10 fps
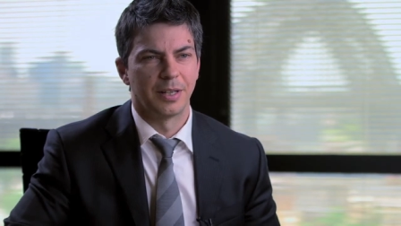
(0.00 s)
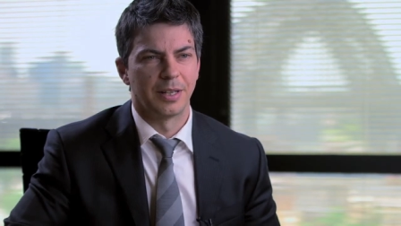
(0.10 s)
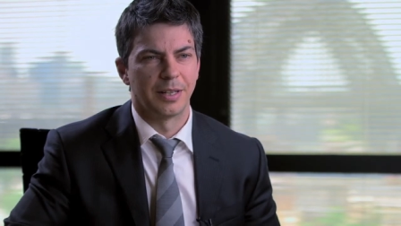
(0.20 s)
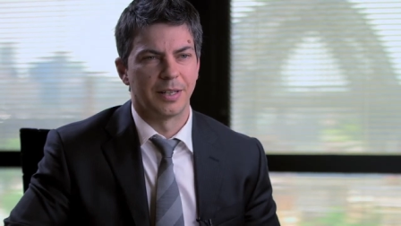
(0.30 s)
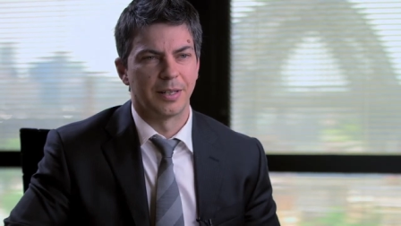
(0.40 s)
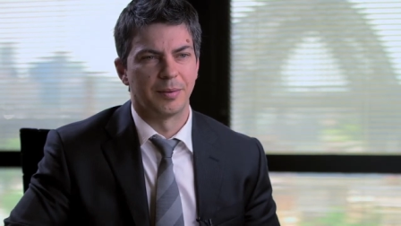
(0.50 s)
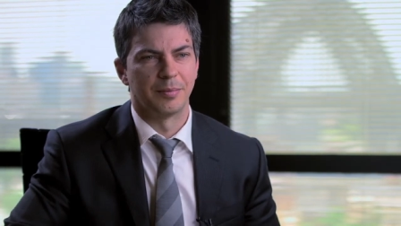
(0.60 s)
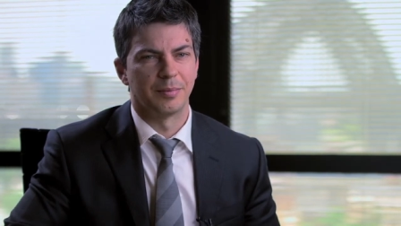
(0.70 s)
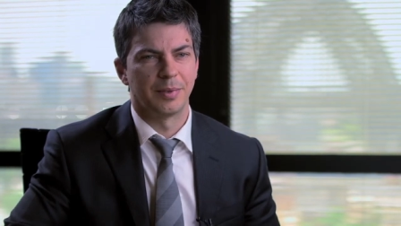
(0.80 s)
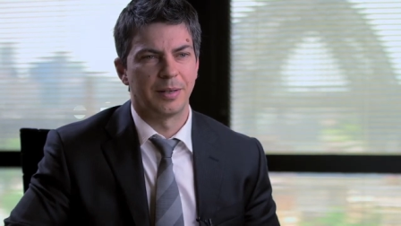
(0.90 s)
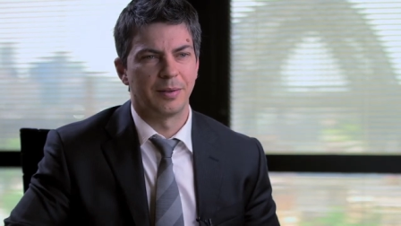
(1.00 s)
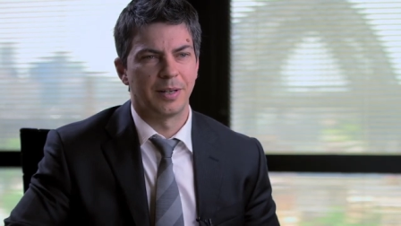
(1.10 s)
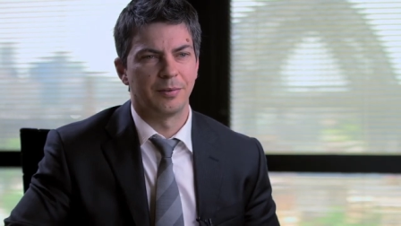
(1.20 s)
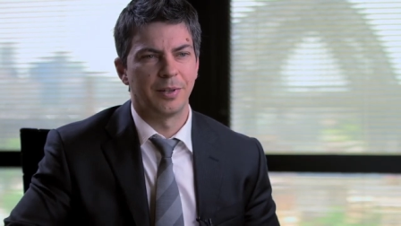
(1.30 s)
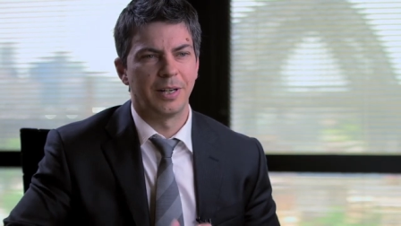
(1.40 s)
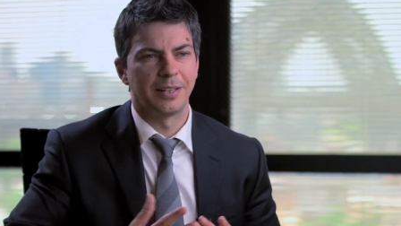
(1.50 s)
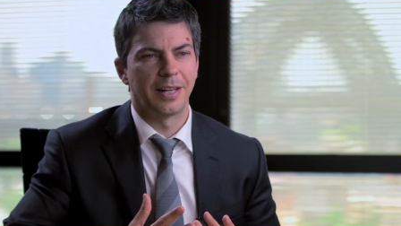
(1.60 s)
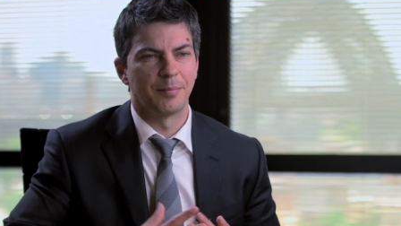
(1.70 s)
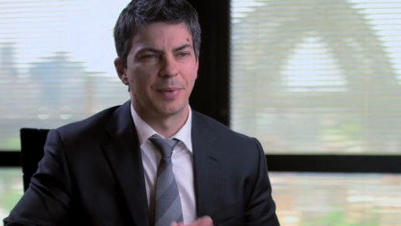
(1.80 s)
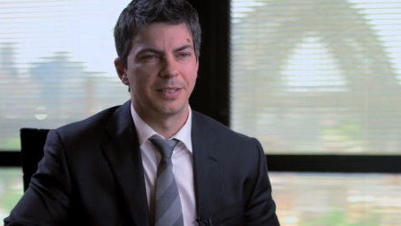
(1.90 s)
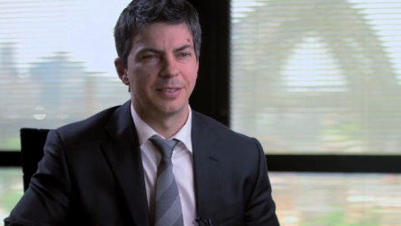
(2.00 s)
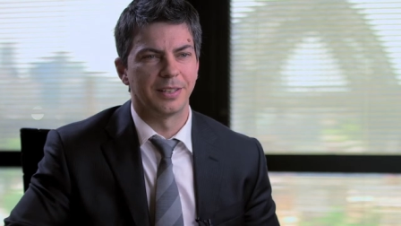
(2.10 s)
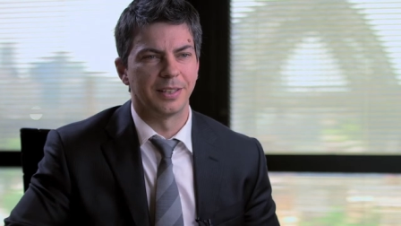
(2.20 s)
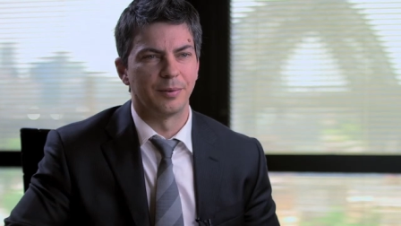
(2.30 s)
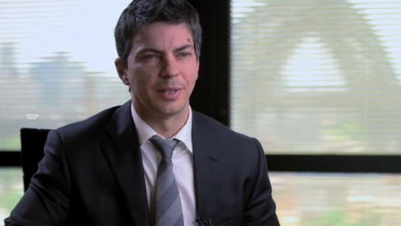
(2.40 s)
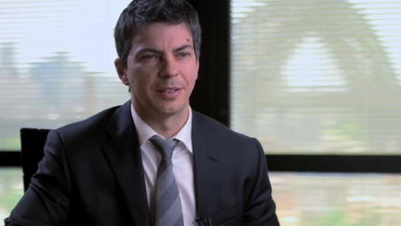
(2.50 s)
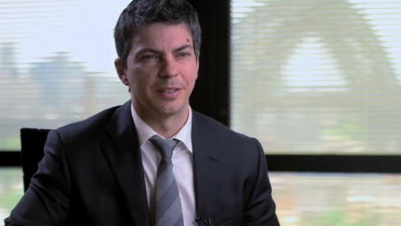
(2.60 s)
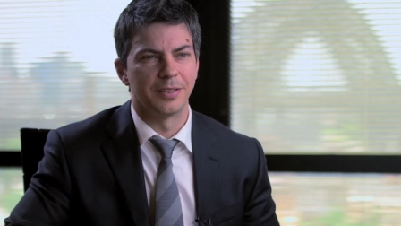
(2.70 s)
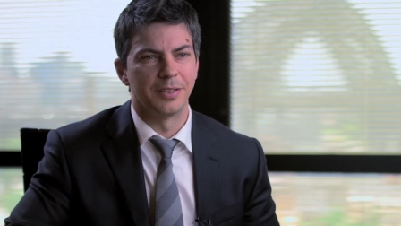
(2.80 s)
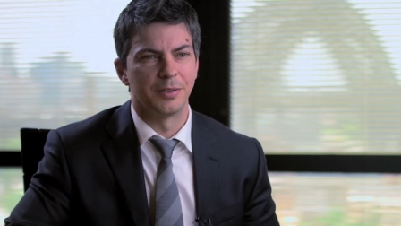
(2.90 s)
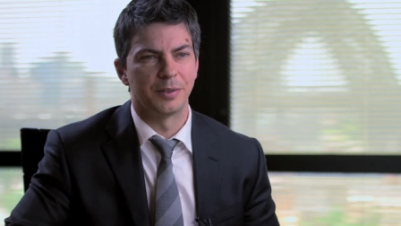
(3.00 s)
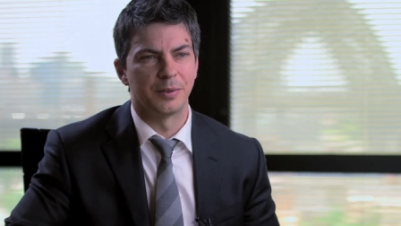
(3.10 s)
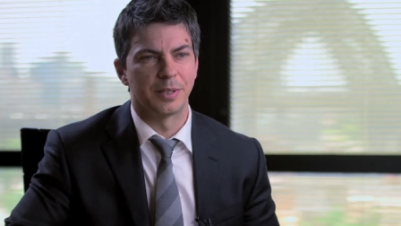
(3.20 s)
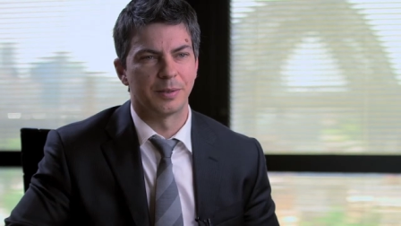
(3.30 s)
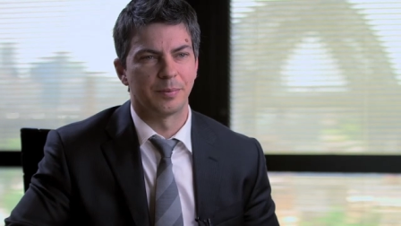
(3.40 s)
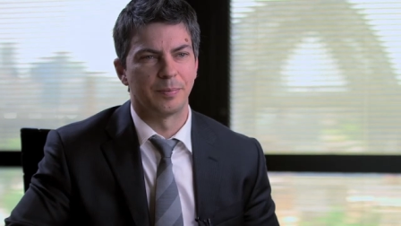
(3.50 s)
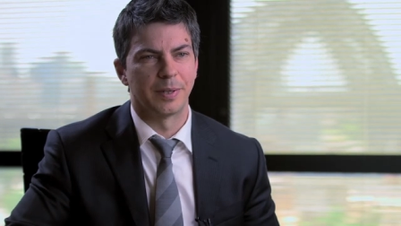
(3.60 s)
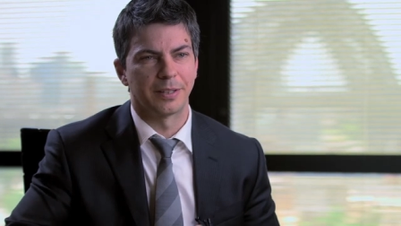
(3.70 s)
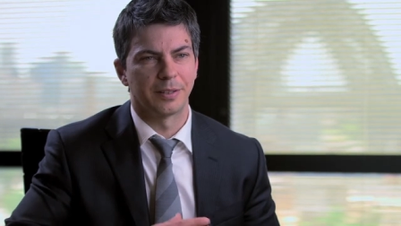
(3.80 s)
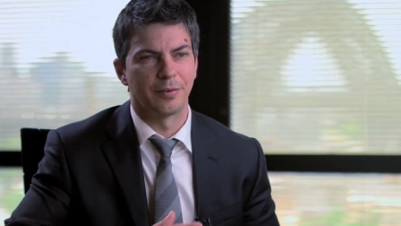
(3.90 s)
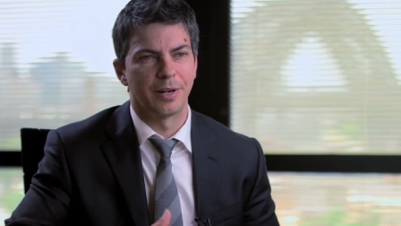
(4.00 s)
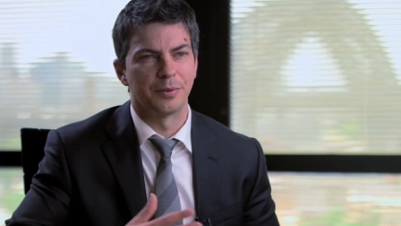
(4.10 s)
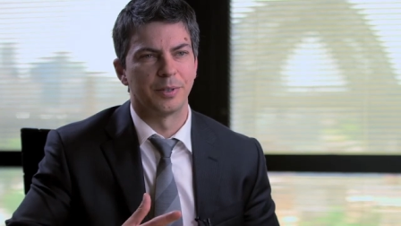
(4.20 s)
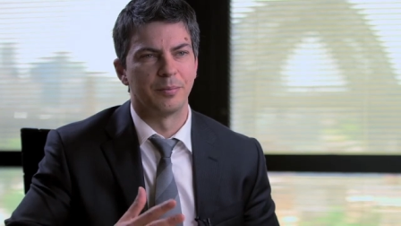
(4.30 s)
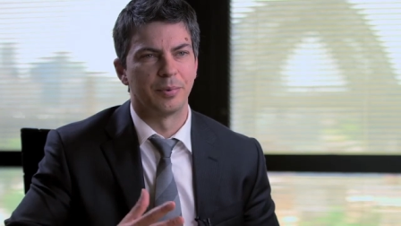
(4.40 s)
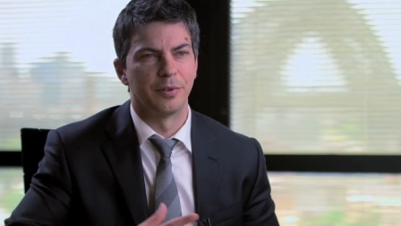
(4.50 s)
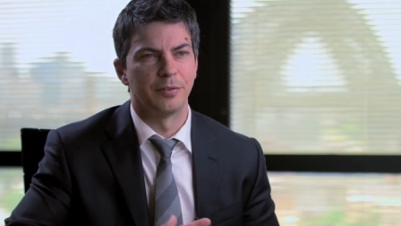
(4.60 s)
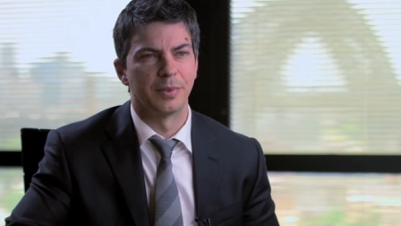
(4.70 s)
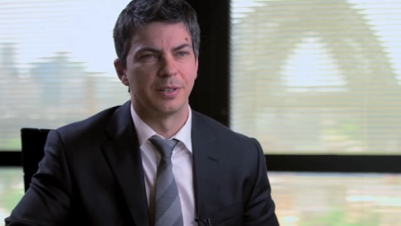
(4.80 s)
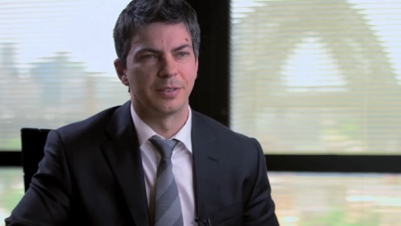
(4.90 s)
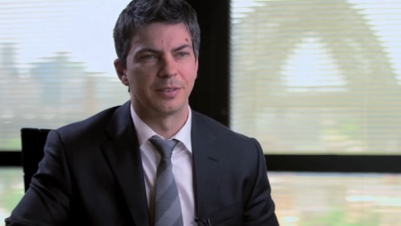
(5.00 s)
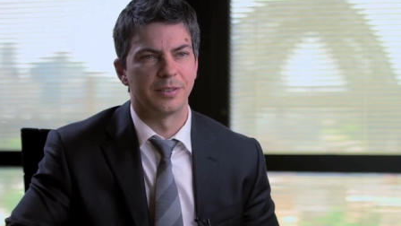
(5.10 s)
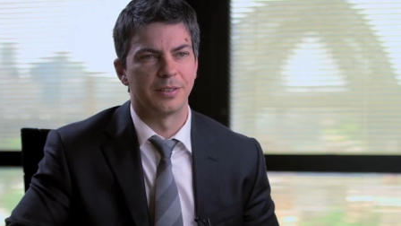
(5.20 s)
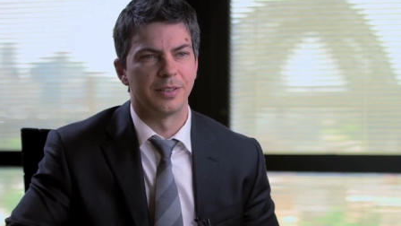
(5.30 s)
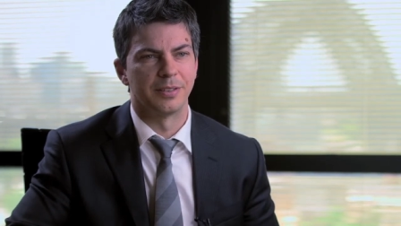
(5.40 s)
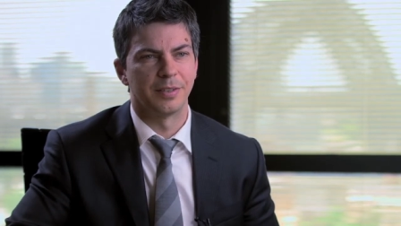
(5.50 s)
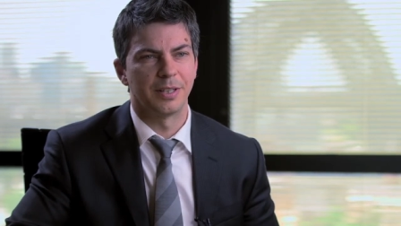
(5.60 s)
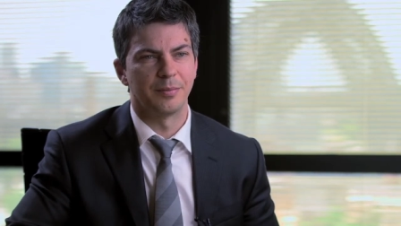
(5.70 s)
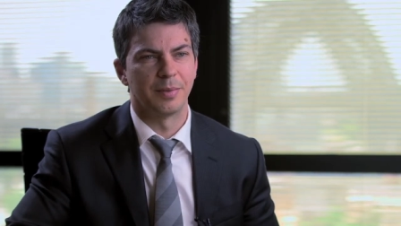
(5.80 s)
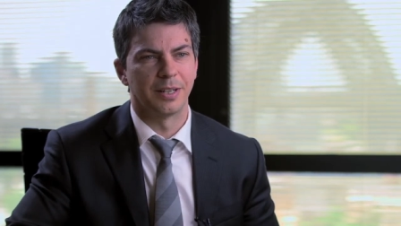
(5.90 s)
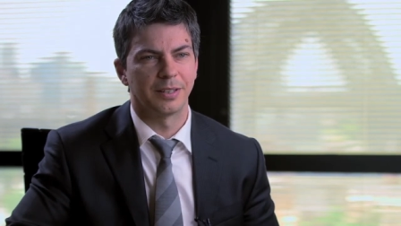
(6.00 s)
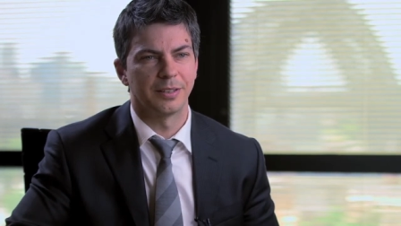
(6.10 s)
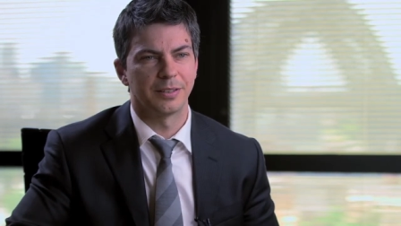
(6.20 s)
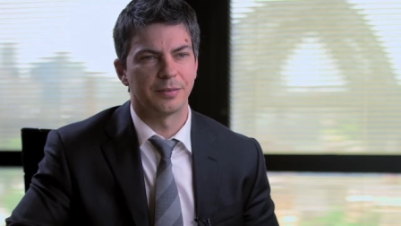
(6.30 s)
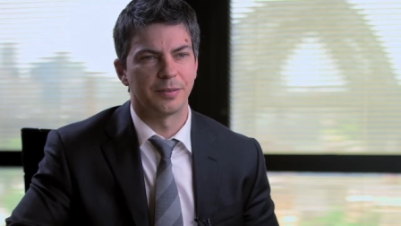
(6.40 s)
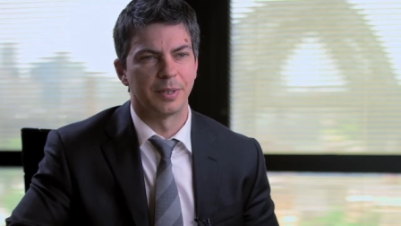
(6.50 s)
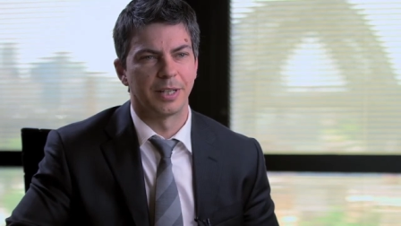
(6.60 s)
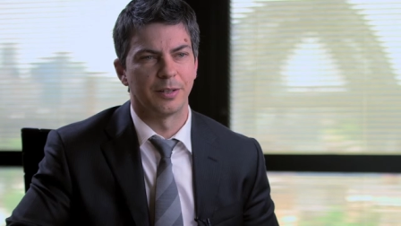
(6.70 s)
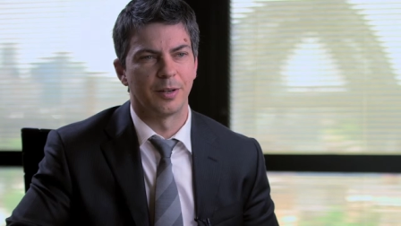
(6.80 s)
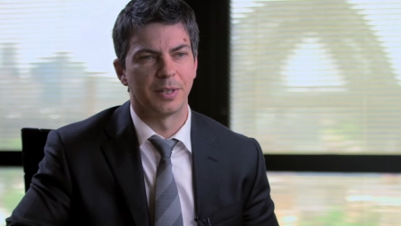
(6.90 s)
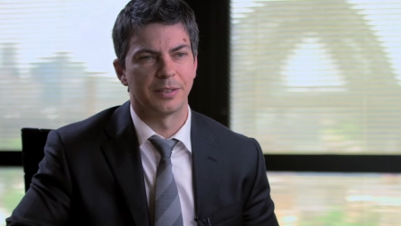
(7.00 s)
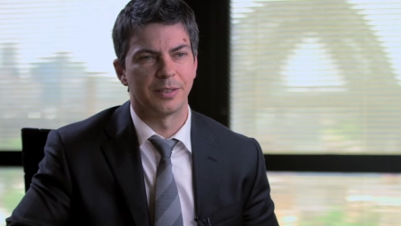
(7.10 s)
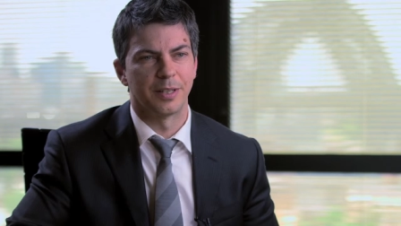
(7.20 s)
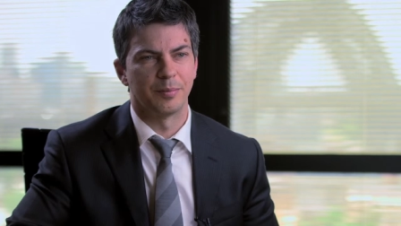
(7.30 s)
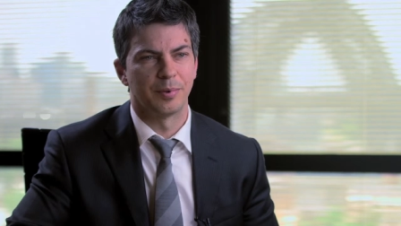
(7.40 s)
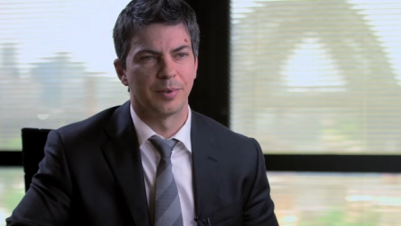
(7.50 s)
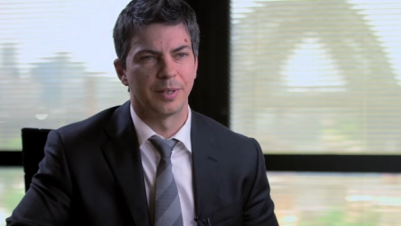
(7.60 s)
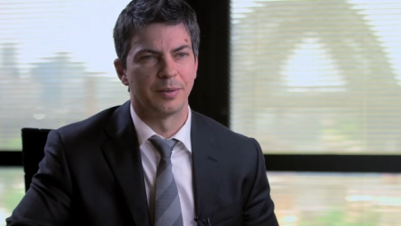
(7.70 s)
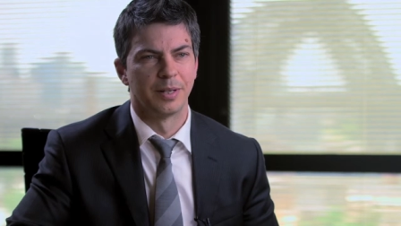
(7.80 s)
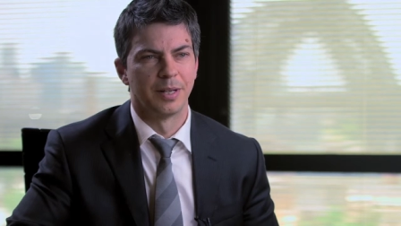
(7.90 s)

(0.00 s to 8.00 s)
And really that basically we continue to expect gradual improvements in developed markets from an economic standpoint,